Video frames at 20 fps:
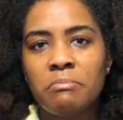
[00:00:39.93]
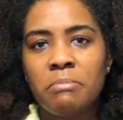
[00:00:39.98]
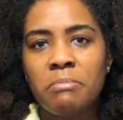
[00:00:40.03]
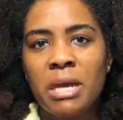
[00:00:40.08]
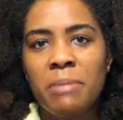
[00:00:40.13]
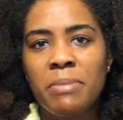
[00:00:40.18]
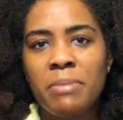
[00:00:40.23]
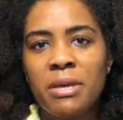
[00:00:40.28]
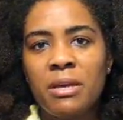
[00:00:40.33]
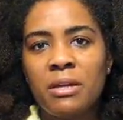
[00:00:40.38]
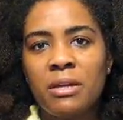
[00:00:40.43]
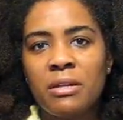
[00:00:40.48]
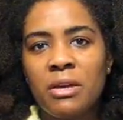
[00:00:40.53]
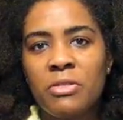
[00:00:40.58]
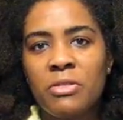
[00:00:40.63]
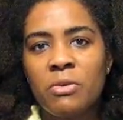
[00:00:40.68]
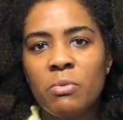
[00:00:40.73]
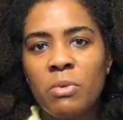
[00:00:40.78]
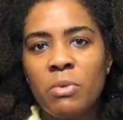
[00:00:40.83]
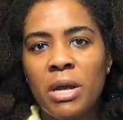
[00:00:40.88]
maybe
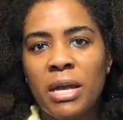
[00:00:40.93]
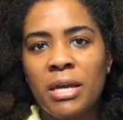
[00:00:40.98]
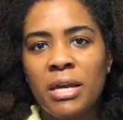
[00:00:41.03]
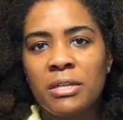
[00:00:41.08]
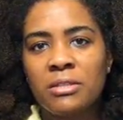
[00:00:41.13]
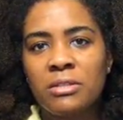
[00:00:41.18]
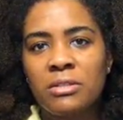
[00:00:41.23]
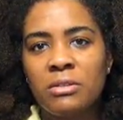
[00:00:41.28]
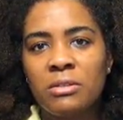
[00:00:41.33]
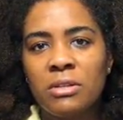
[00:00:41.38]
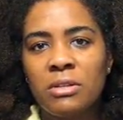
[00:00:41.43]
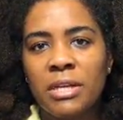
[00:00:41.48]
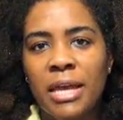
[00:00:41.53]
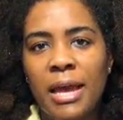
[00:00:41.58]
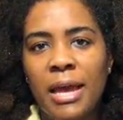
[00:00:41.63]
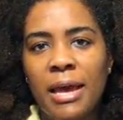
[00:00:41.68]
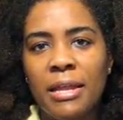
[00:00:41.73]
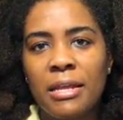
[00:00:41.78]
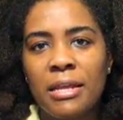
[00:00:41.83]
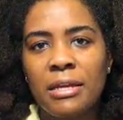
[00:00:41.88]
another way to look
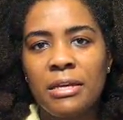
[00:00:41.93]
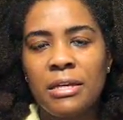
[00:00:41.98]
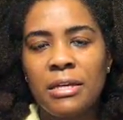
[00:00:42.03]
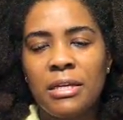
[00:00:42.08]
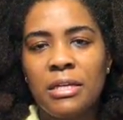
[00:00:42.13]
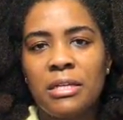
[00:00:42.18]
at it